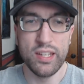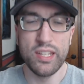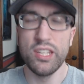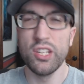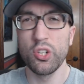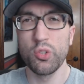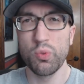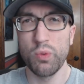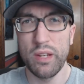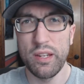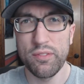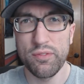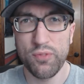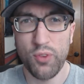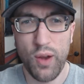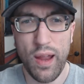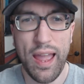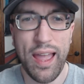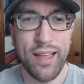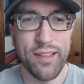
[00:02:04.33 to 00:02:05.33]
You grieved
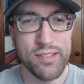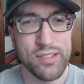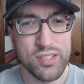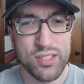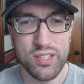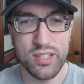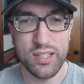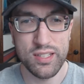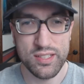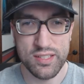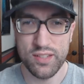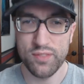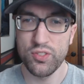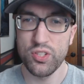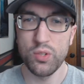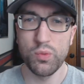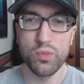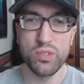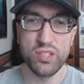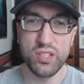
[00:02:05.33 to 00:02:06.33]
for Allison as if
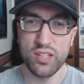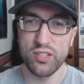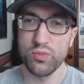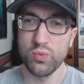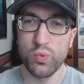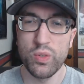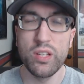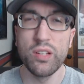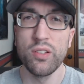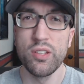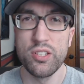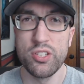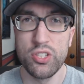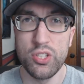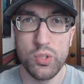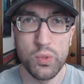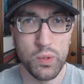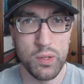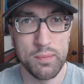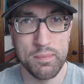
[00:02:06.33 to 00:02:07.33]
she was as real as
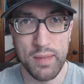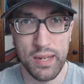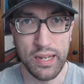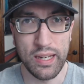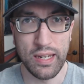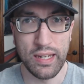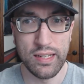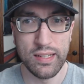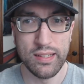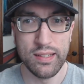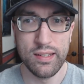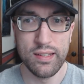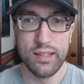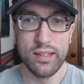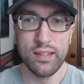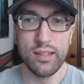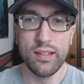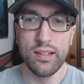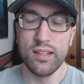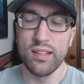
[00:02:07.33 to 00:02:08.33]
you and me.
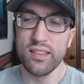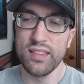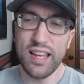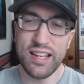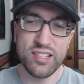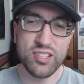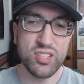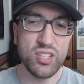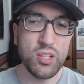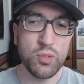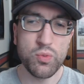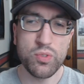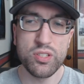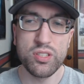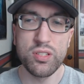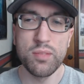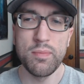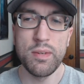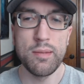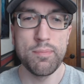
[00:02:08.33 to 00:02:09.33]
That sequence
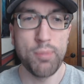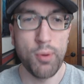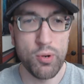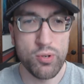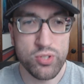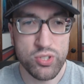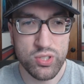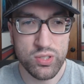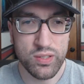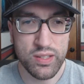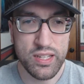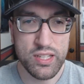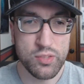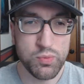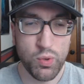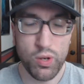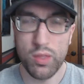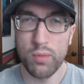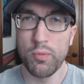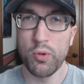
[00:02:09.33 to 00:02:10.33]
to me personally is
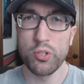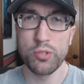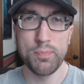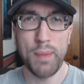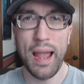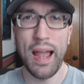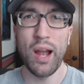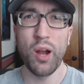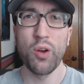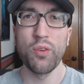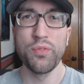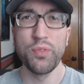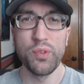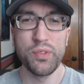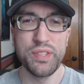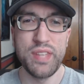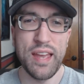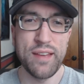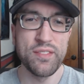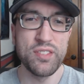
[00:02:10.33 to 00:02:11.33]
one of the most powerful
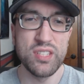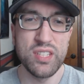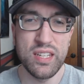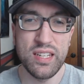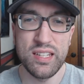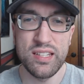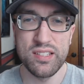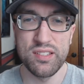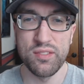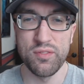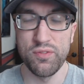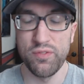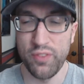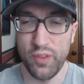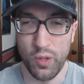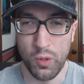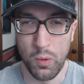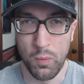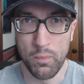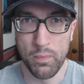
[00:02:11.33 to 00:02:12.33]
death scenes in
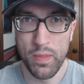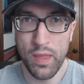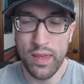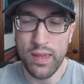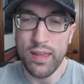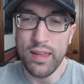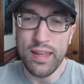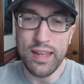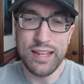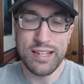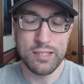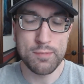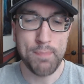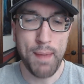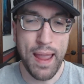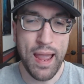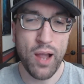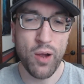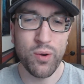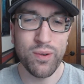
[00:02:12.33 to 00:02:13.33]
film. Its
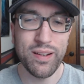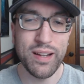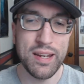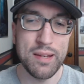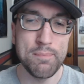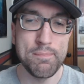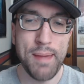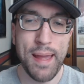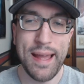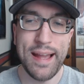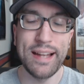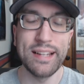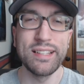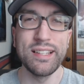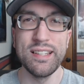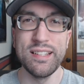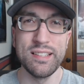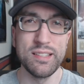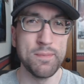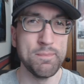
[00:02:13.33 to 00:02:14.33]
power and impact
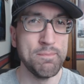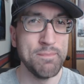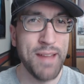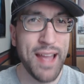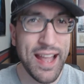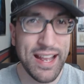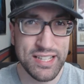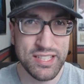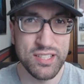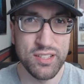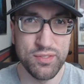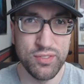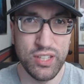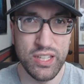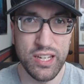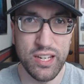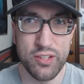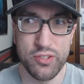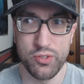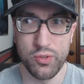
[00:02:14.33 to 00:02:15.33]
is
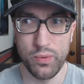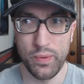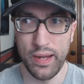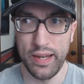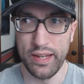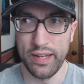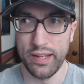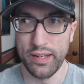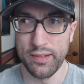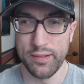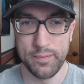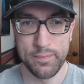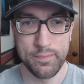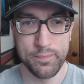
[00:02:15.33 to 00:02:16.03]
massively underrated.